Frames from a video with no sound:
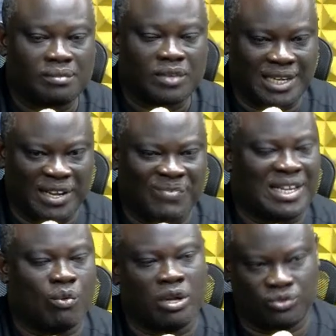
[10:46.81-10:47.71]

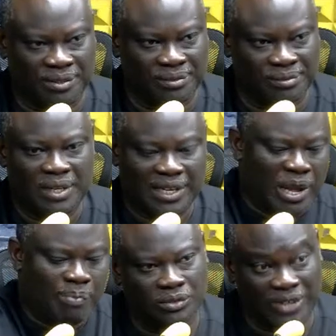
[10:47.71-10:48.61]
today, they are
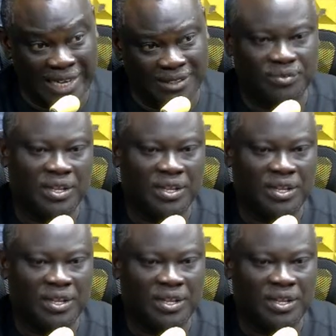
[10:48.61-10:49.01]
right.